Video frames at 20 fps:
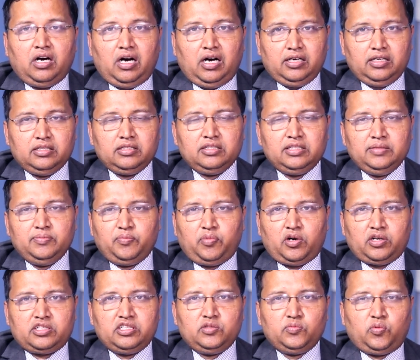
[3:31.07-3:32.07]
Another
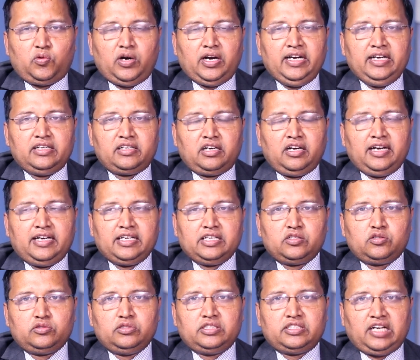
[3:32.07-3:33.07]
important point
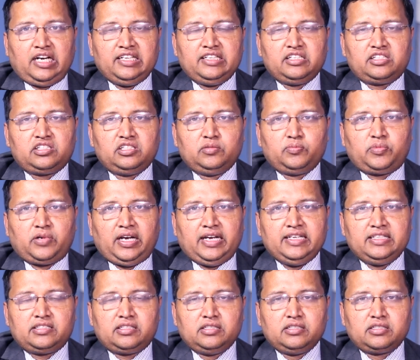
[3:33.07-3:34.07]
relating to the transaction
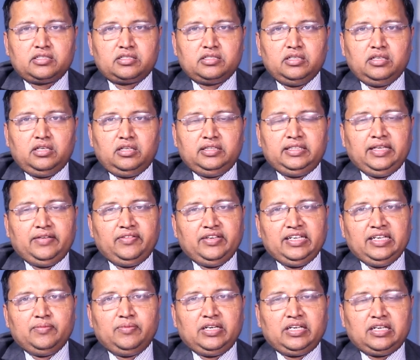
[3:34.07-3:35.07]
price is the
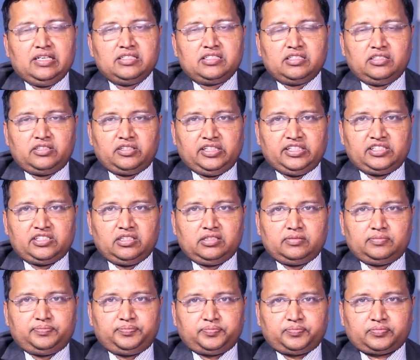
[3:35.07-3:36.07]
variable consideration.
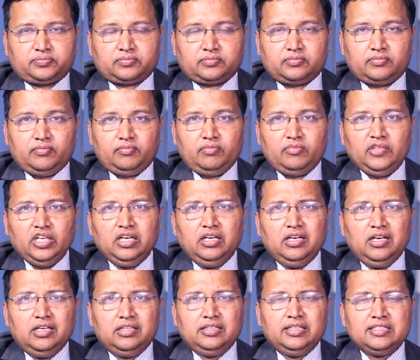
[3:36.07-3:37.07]

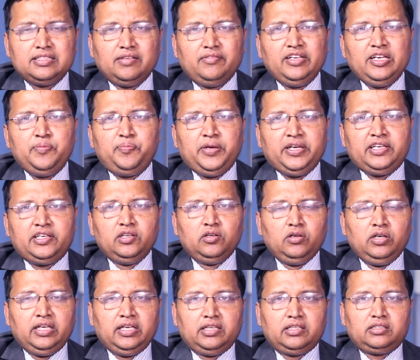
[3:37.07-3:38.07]
There is a very
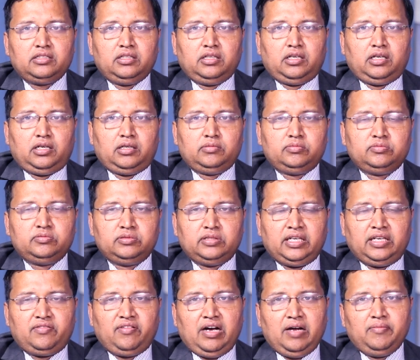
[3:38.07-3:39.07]
peculiar uh,
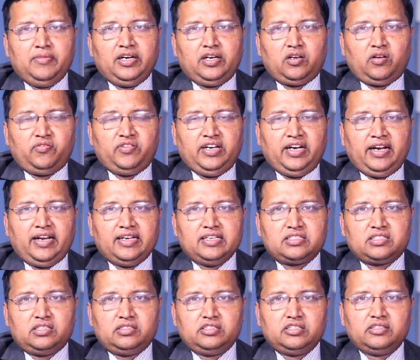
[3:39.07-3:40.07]
requirement of Ind
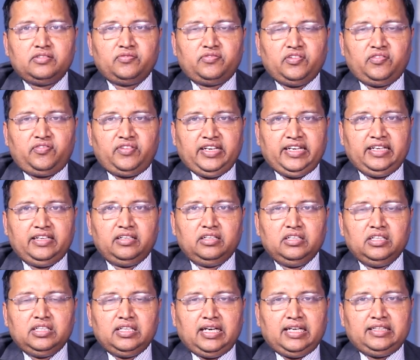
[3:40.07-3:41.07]
AS 115
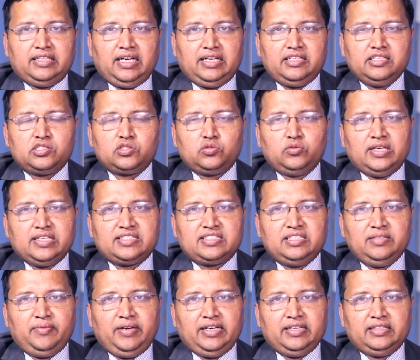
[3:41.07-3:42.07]
and that is to
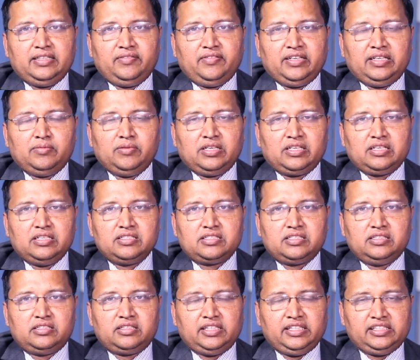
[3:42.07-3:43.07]
estimate the variable
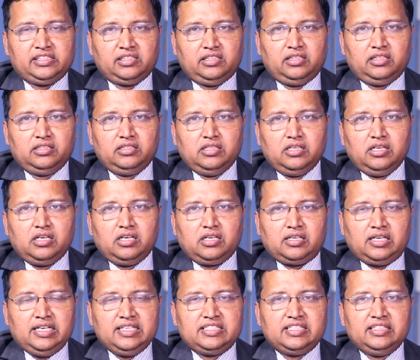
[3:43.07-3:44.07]
consideration.
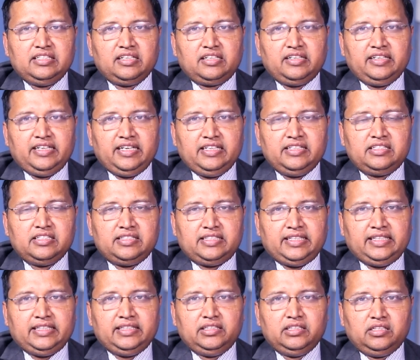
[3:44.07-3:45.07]
Consider an
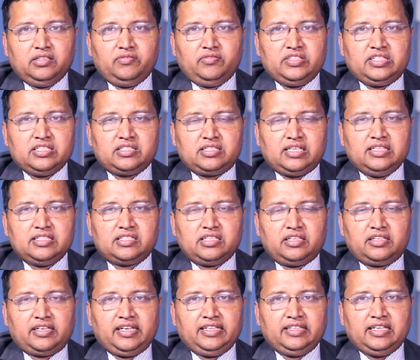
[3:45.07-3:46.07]
entity which is
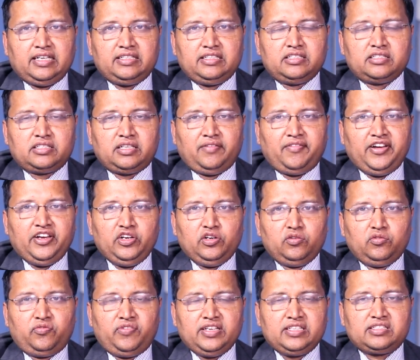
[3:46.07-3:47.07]
considering that its
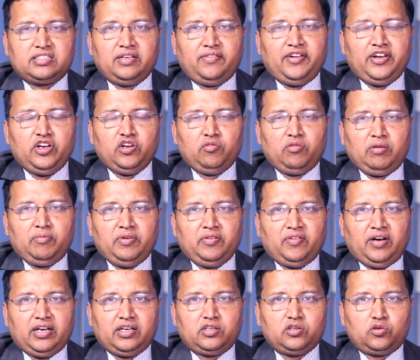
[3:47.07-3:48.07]
revenue, fixed revenue will be
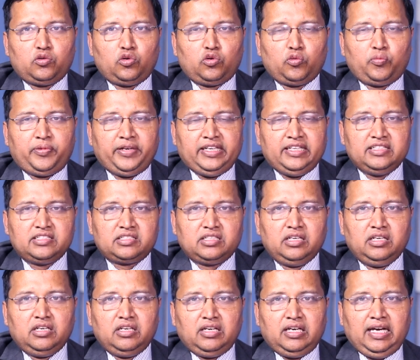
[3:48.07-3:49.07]
1 crore rupees
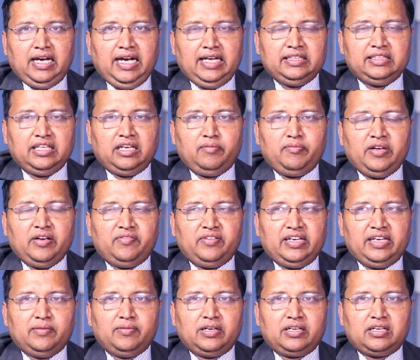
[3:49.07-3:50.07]
and there will be a
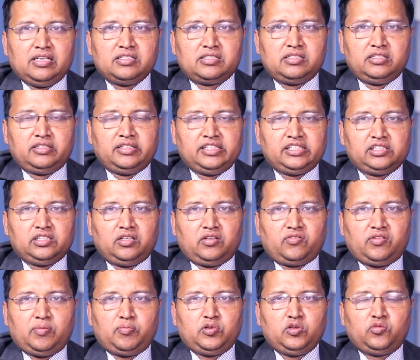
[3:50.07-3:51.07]
variable consideration
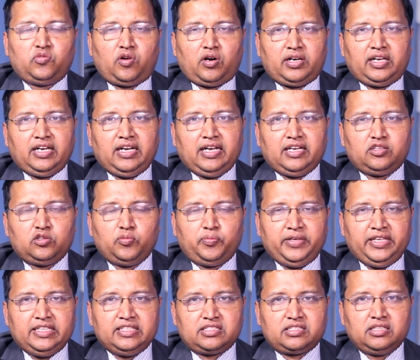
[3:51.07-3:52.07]
of up to 40 lakh
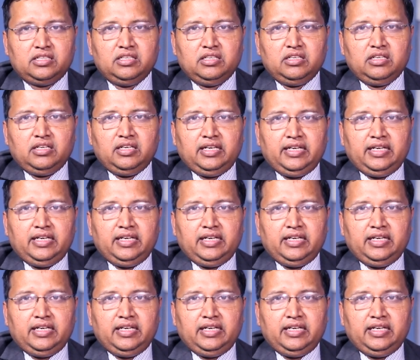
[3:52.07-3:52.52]
rupees